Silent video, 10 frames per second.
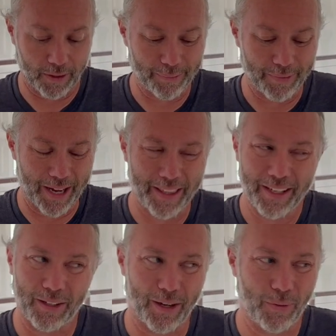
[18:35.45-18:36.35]
It, I
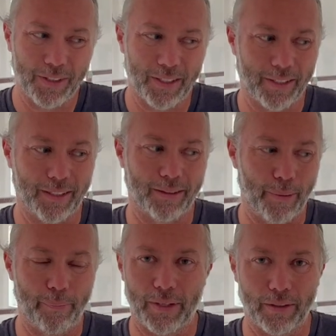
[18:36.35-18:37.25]
think, it, I want to say it's like a
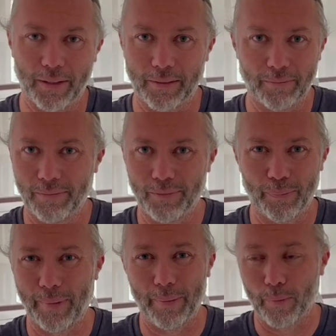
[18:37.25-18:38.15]
billion,
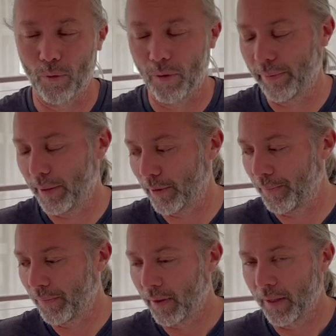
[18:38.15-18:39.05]
maybe more people.
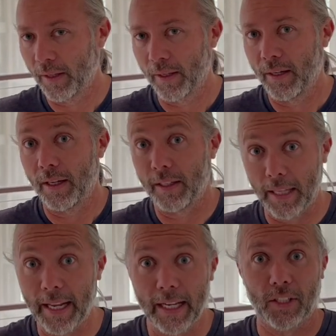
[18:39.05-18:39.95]
That's terrible.
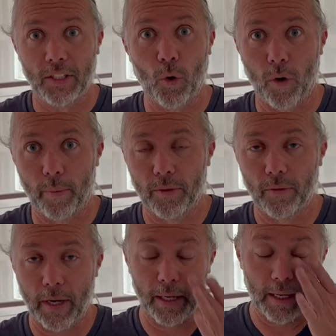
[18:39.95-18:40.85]
It is, it's horrible,
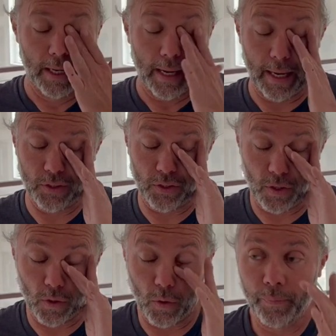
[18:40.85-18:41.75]
right? And
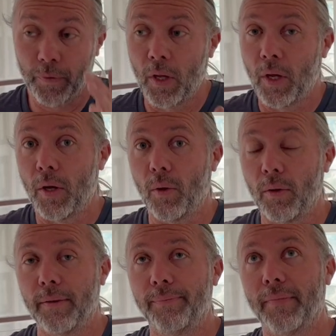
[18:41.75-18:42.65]
so
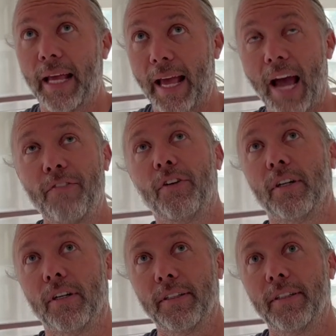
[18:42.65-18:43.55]

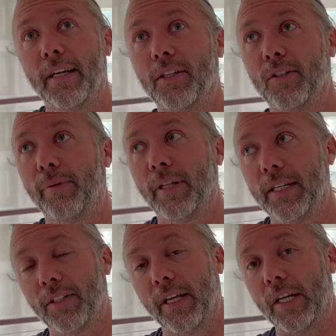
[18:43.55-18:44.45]
Africa is a
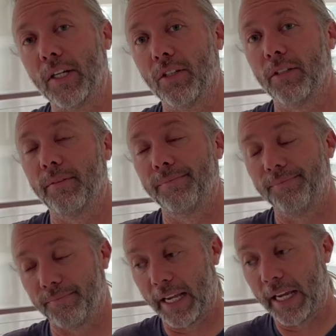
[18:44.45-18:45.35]
place that is
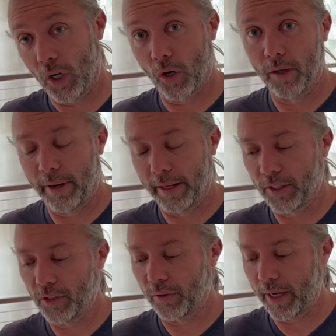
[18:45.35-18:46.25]
hit hard by
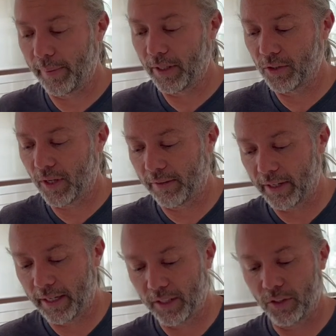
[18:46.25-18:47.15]
this, okay, because you have to
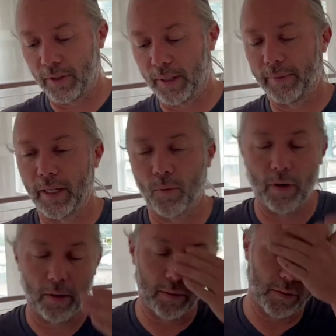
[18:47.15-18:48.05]
dig so deep to get
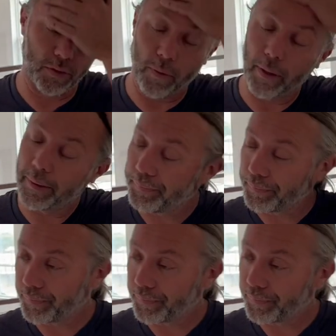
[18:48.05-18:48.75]
water and so on.